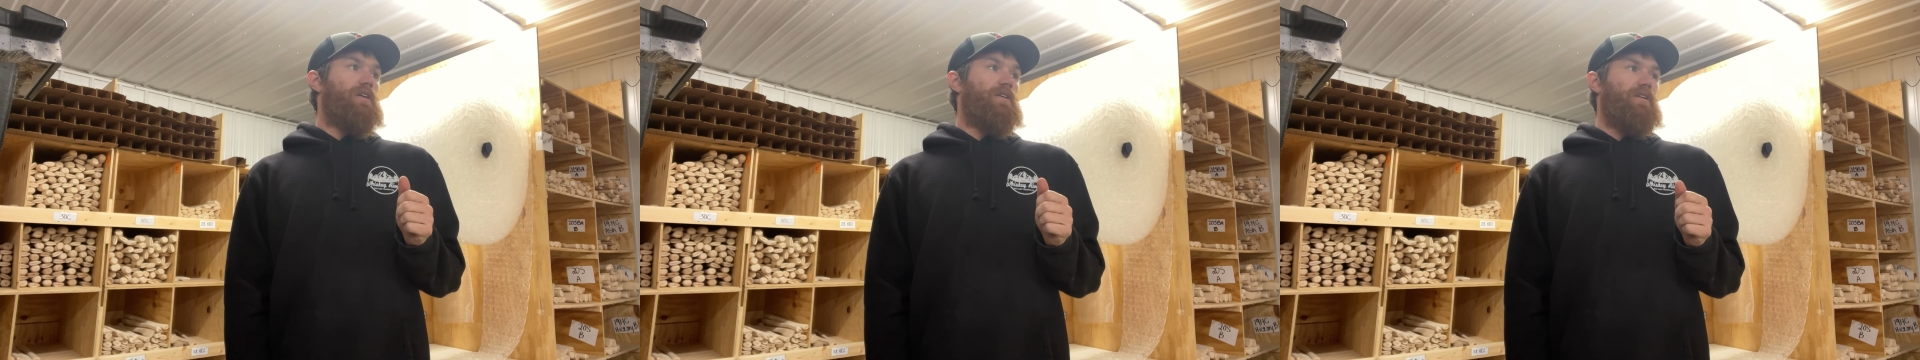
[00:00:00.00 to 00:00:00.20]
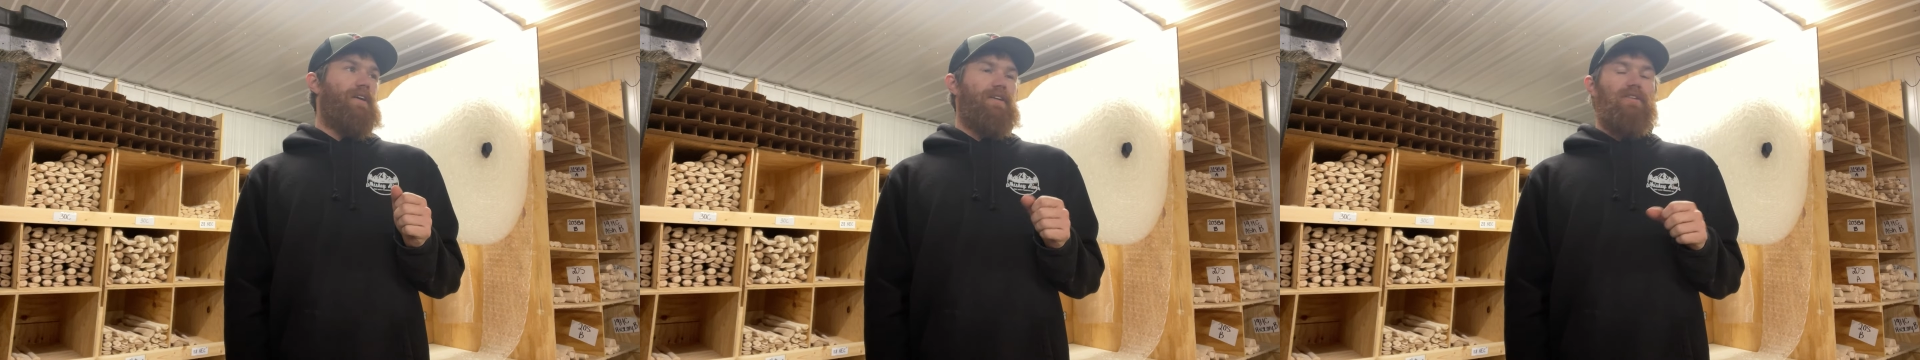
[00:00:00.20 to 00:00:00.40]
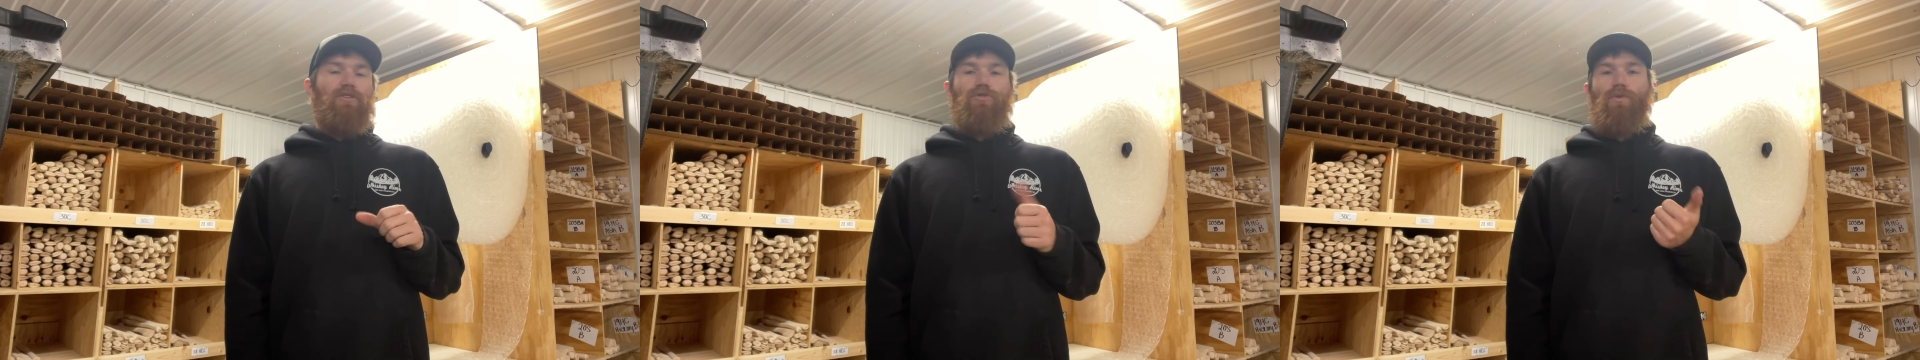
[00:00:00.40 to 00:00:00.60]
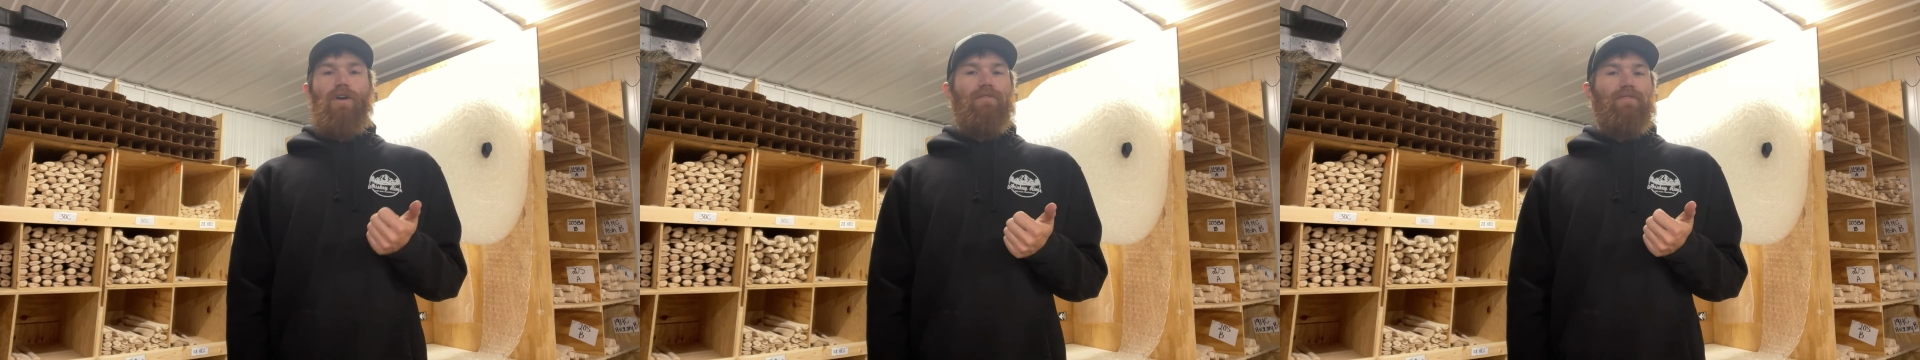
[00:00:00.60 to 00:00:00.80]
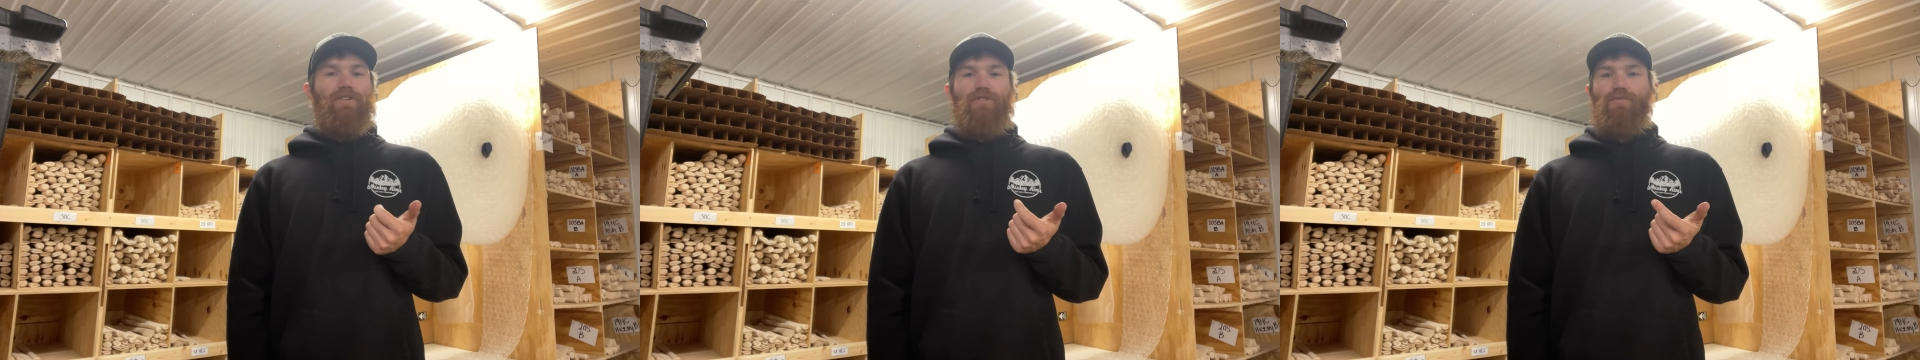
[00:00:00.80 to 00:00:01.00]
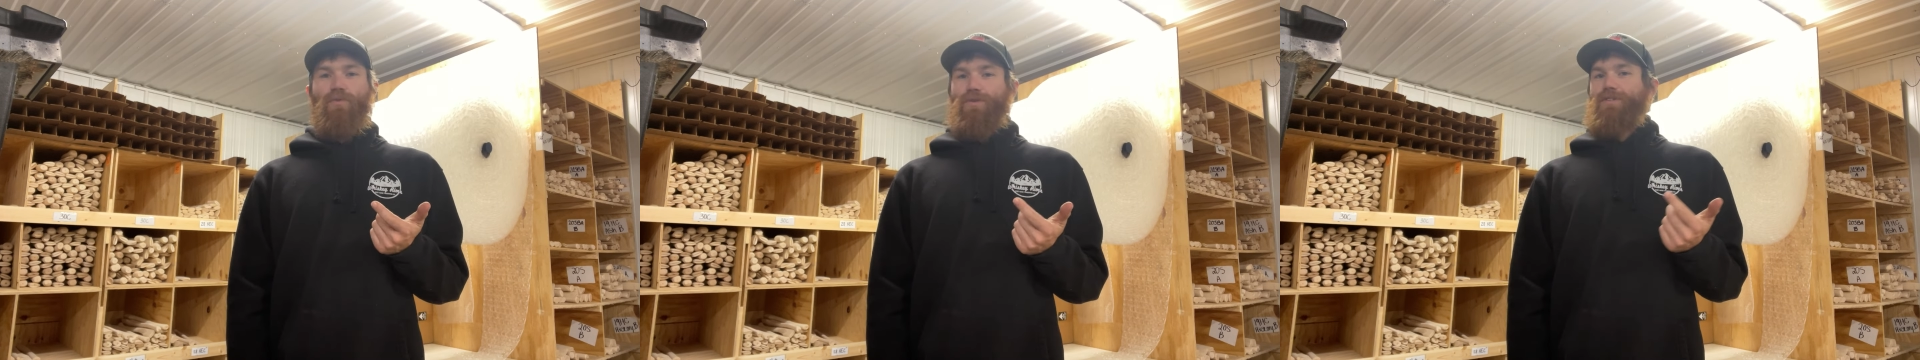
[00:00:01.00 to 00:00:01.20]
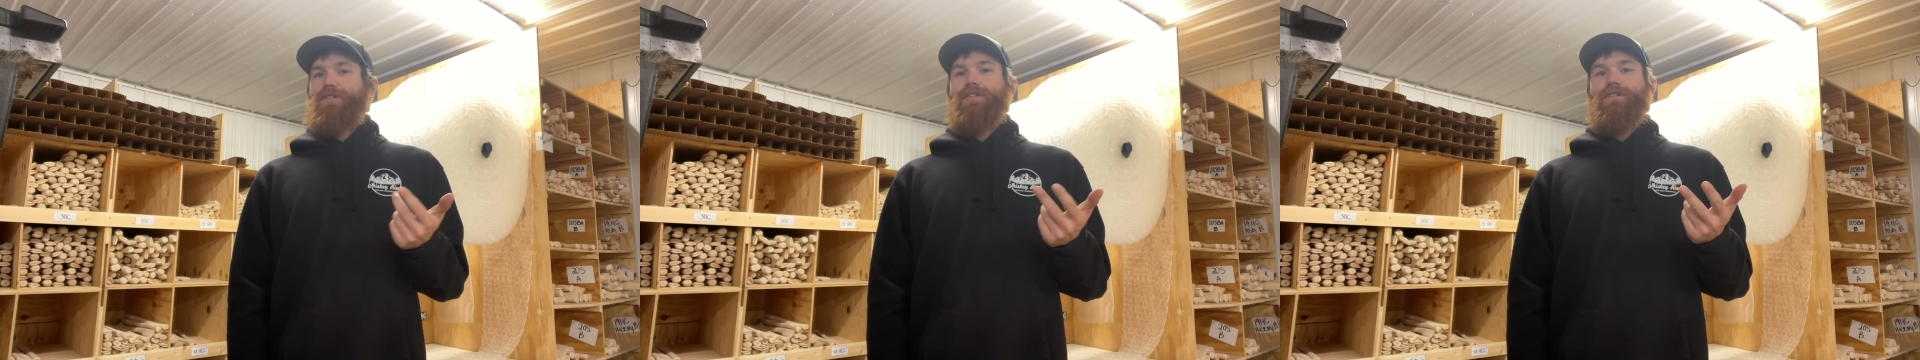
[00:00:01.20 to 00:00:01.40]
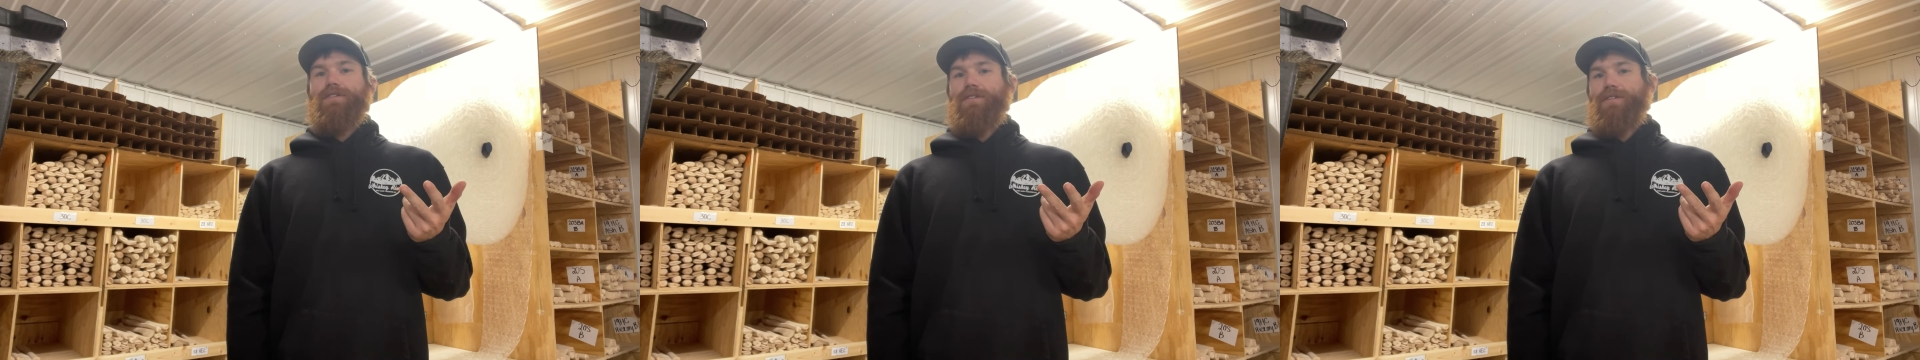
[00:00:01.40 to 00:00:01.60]
Like the 12-inch,
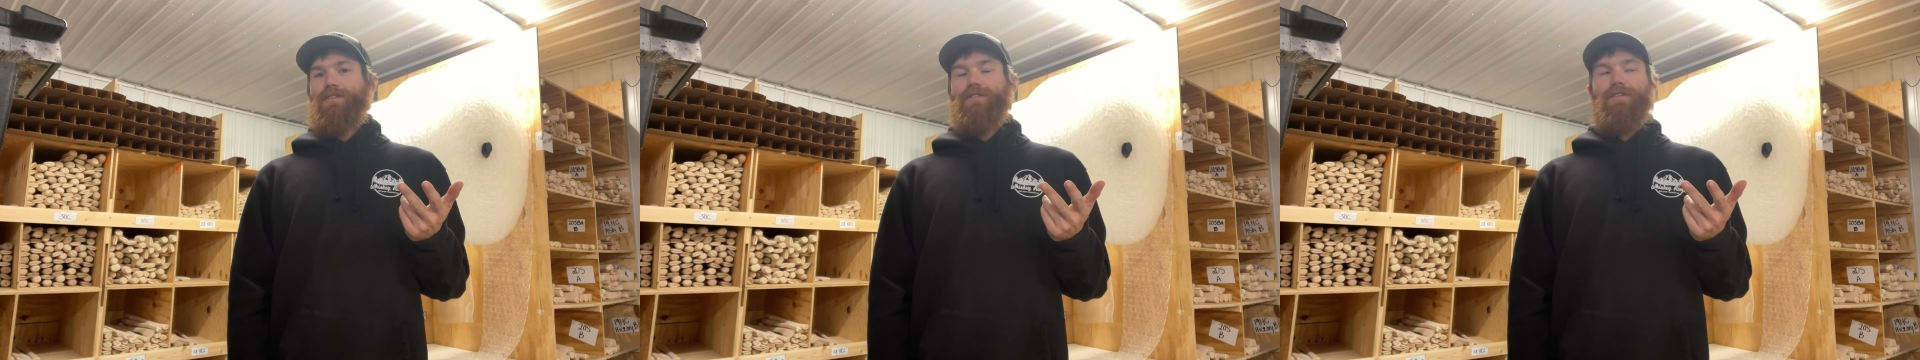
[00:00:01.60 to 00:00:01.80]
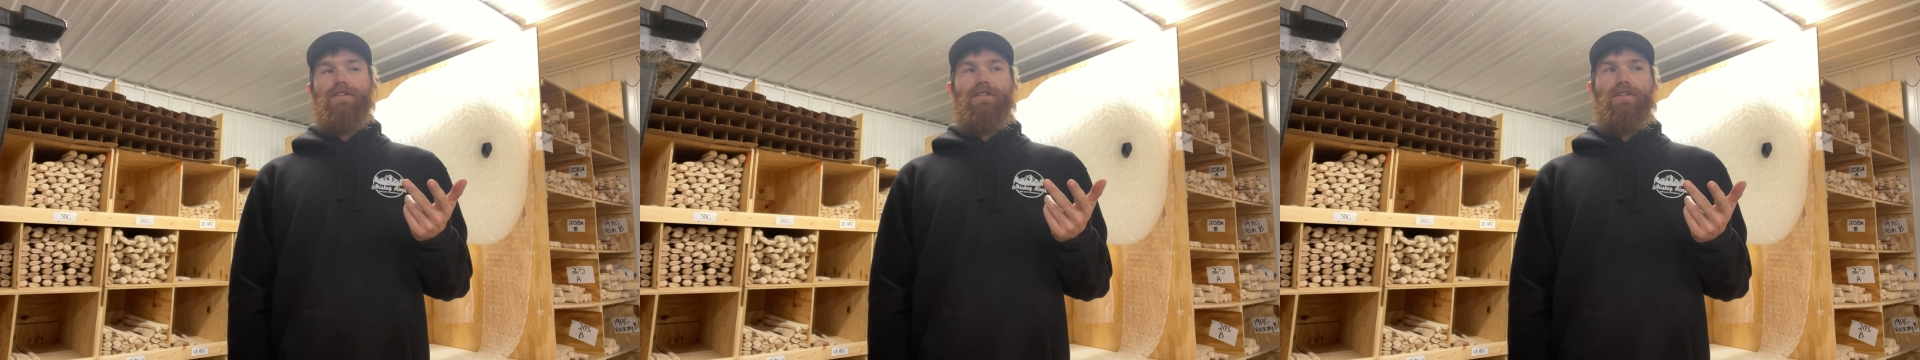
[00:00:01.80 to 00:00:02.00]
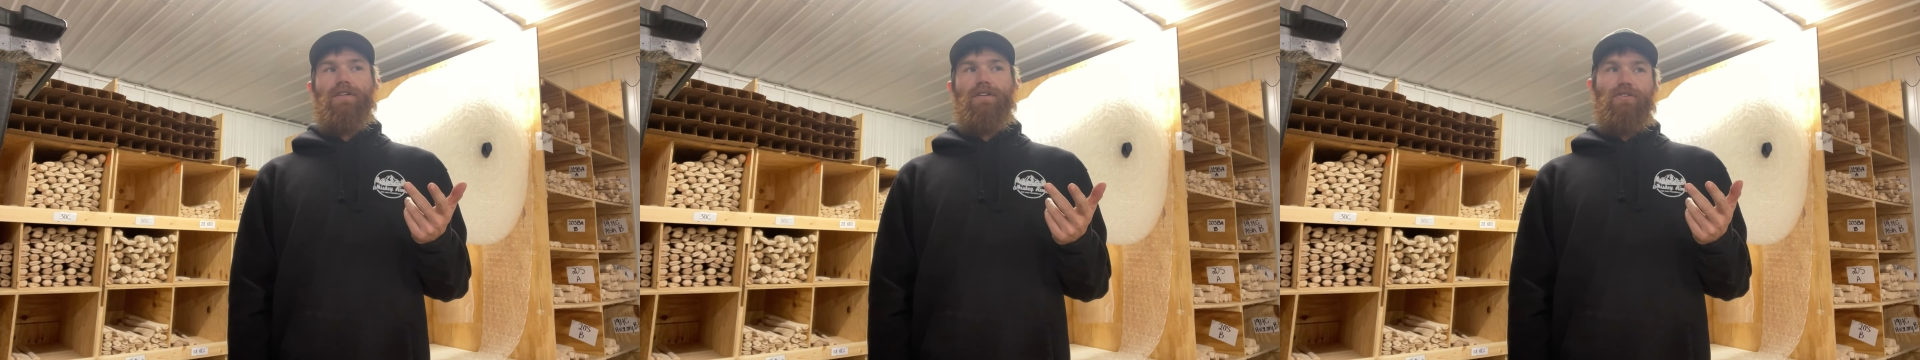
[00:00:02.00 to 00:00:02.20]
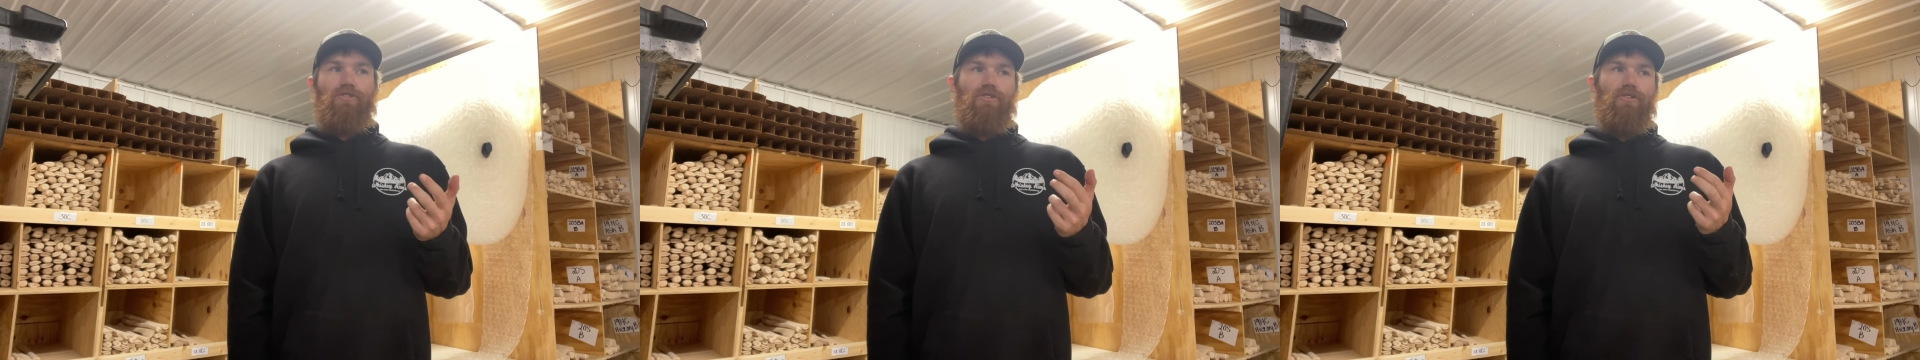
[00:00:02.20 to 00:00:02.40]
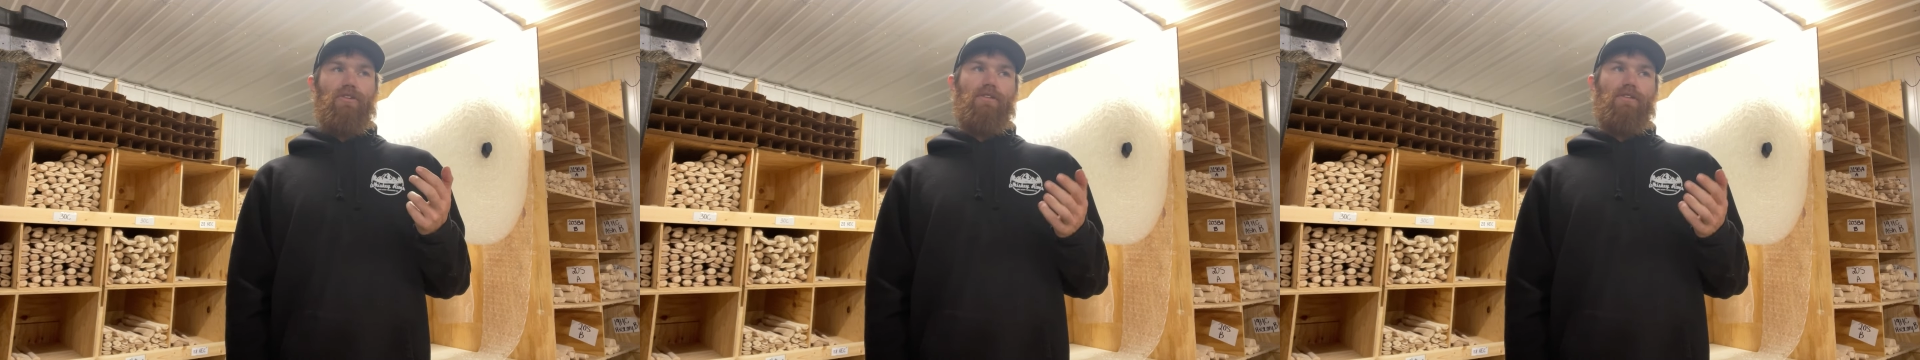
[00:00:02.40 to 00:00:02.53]
14, 16-inch,